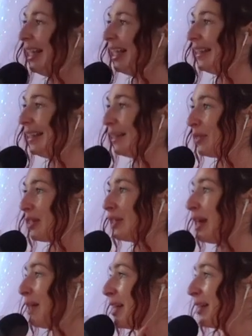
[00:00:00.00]
And then when you
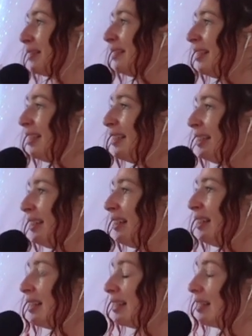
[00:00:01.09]
come out,
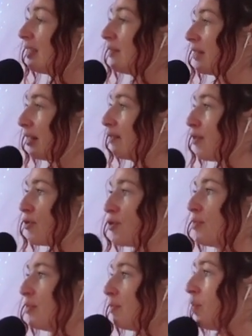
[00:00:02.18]
this is a very
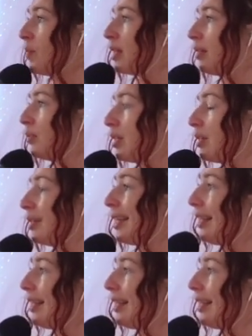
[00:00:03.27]
vulnerable moment when you're like,